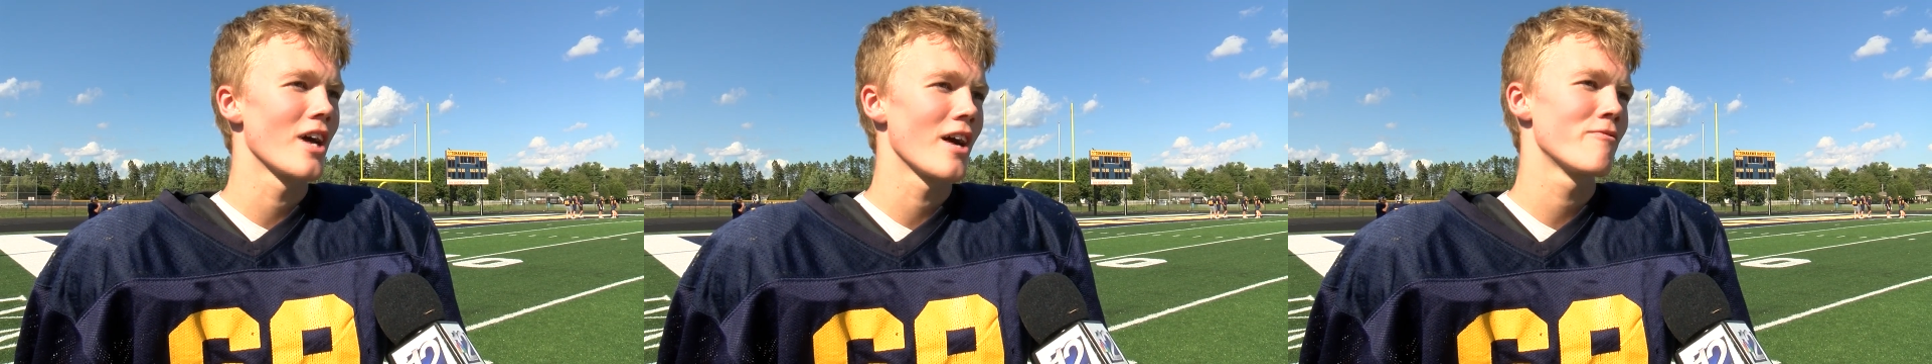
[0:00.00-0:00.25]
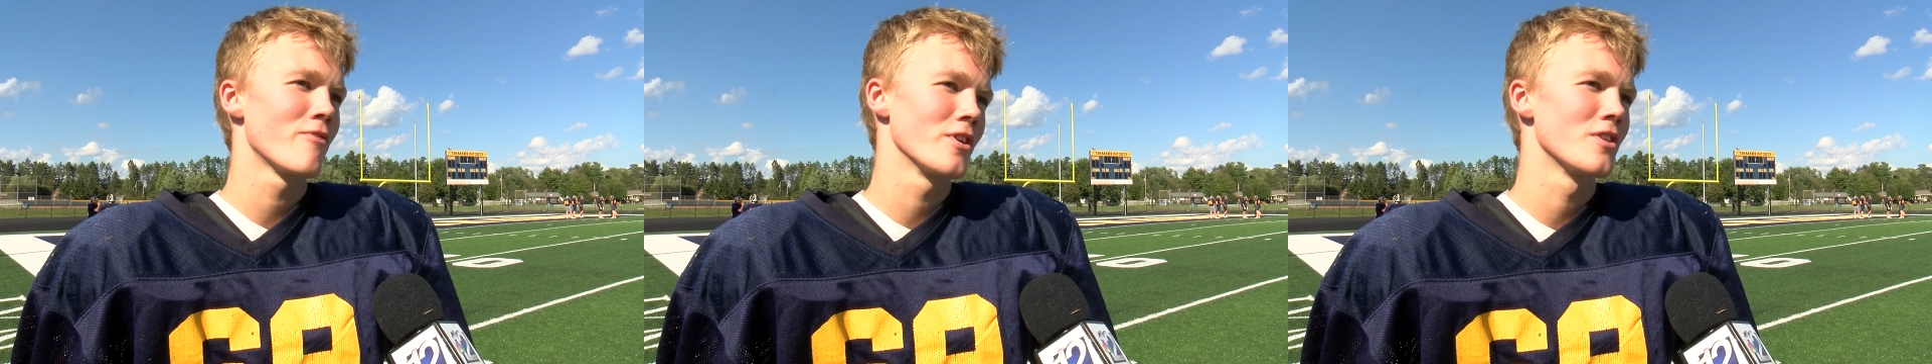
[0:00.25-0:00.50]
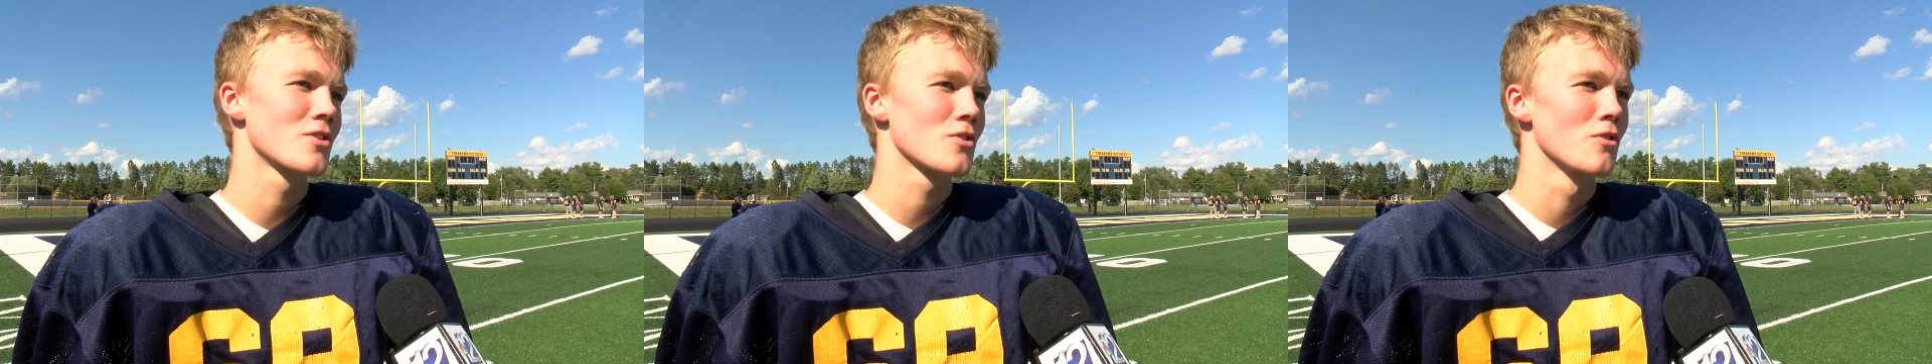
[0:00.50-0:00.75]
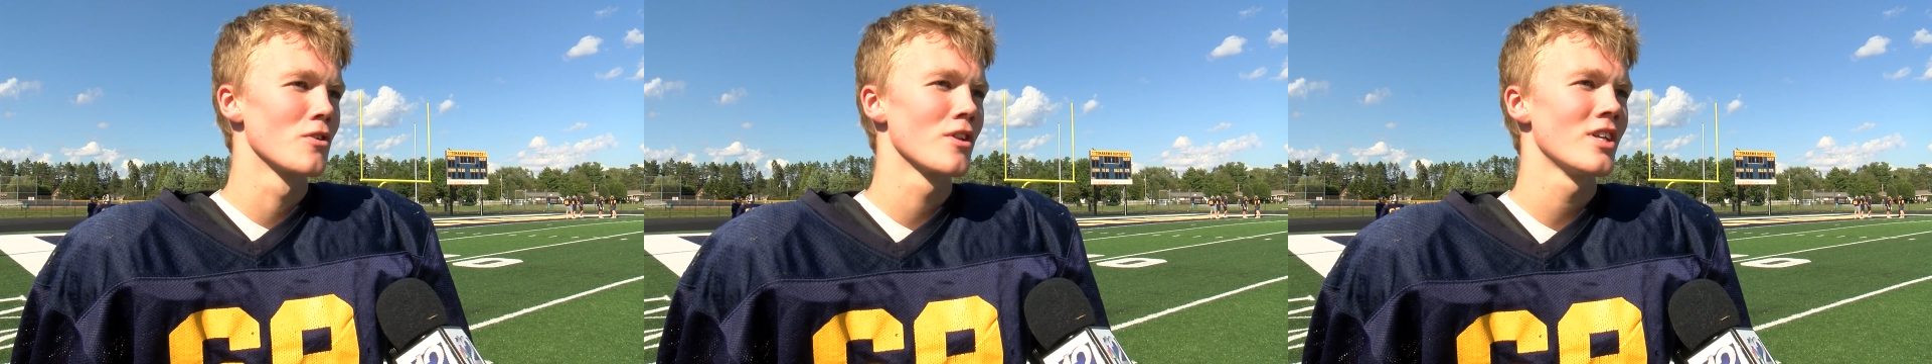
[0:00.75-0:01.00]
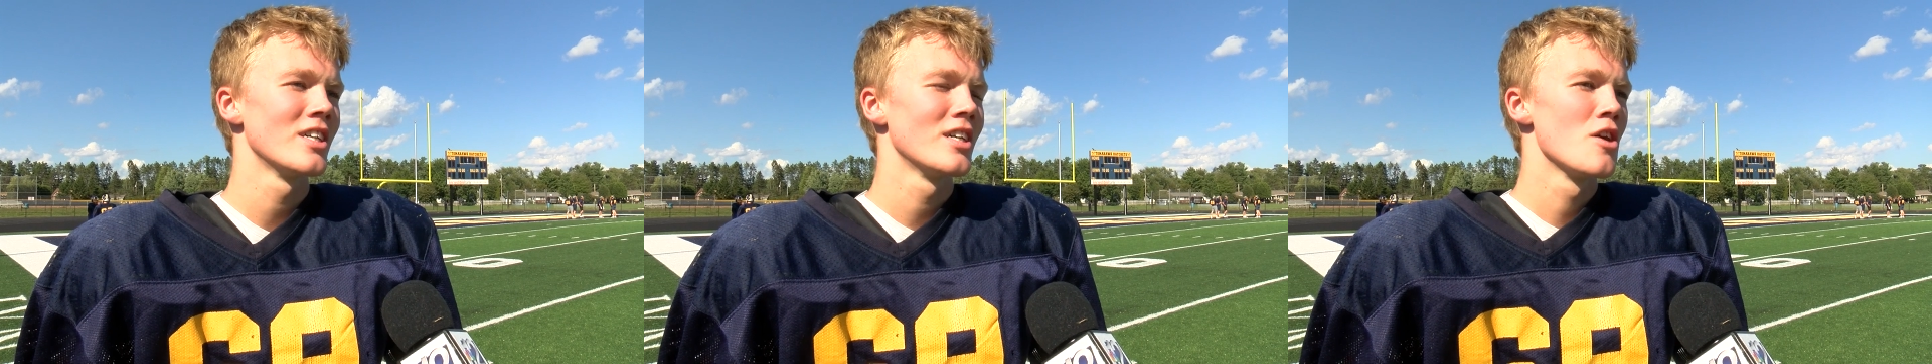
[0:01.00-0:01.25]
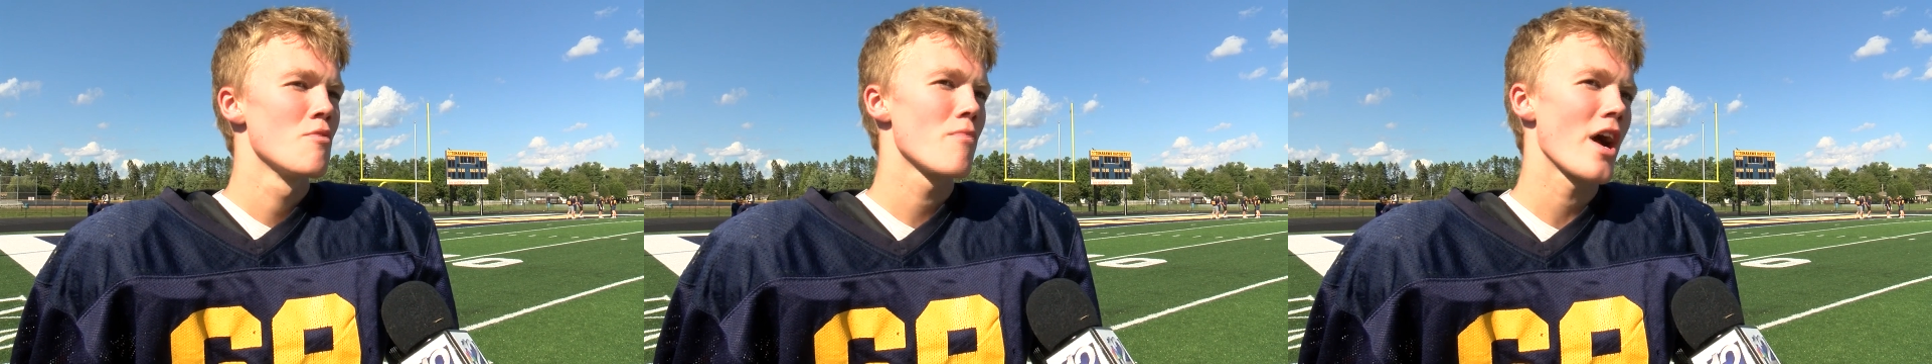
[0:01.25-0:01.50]
I uh, had fun in school,
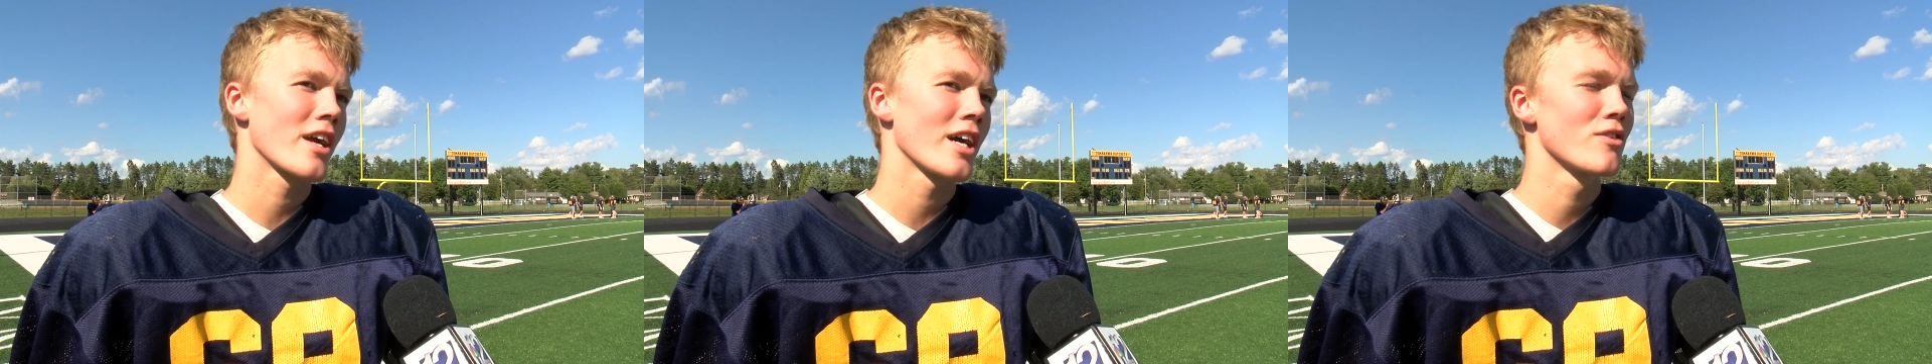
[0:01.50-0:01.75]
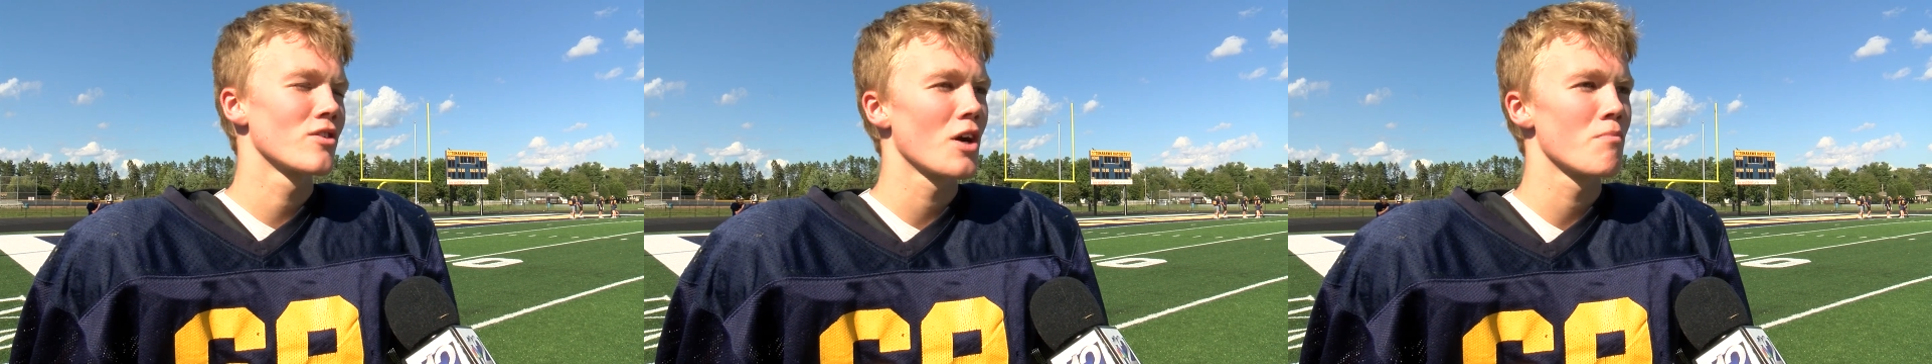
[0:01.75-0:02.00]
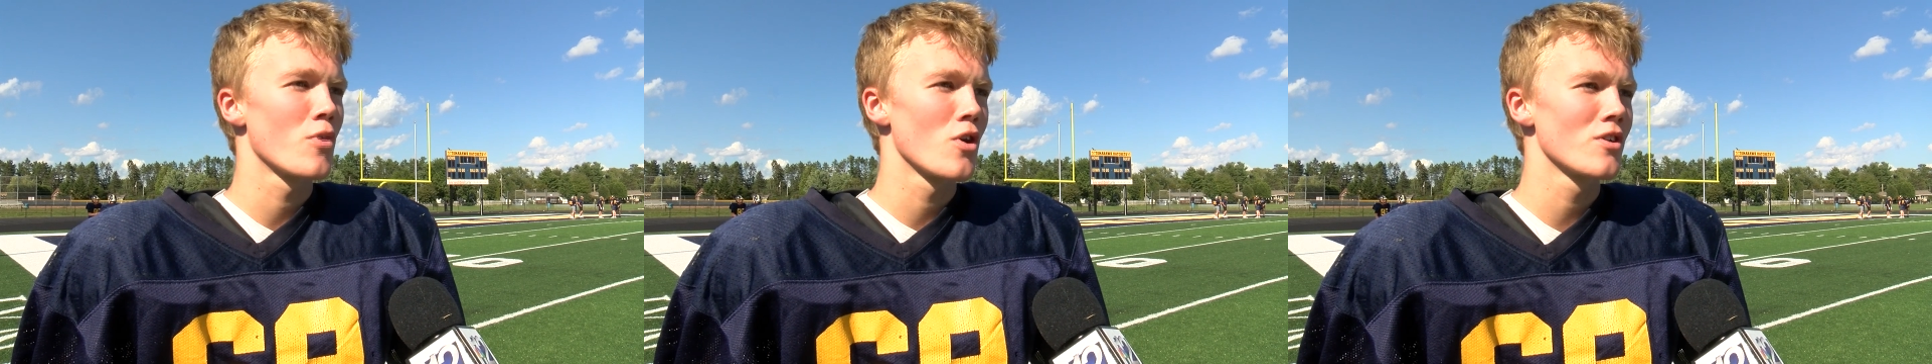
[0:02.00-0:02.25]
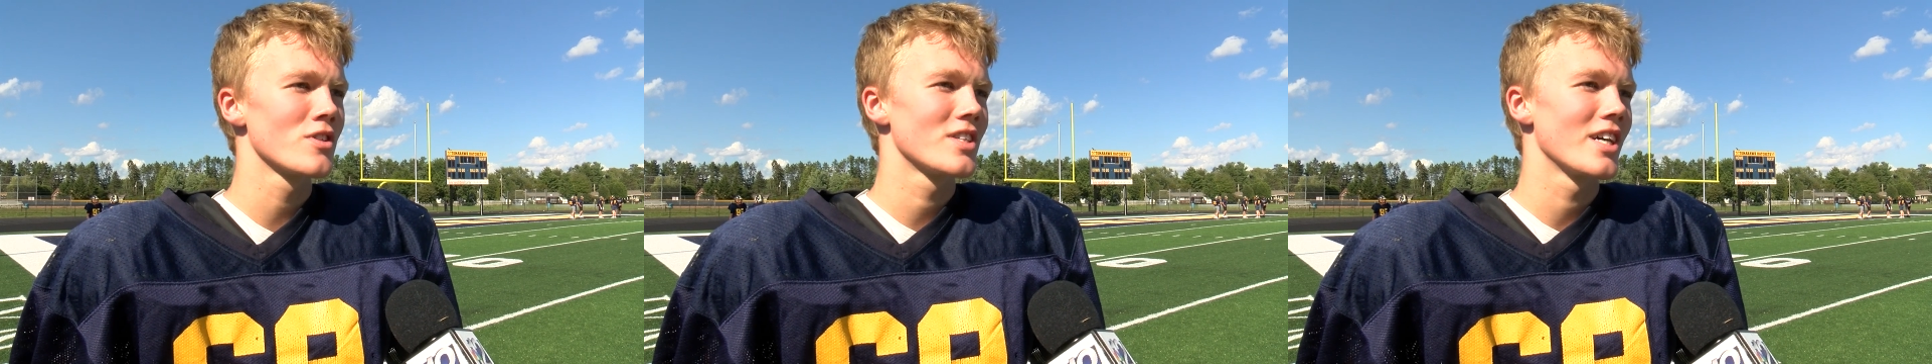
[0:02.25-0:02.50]
but I kind of got bored,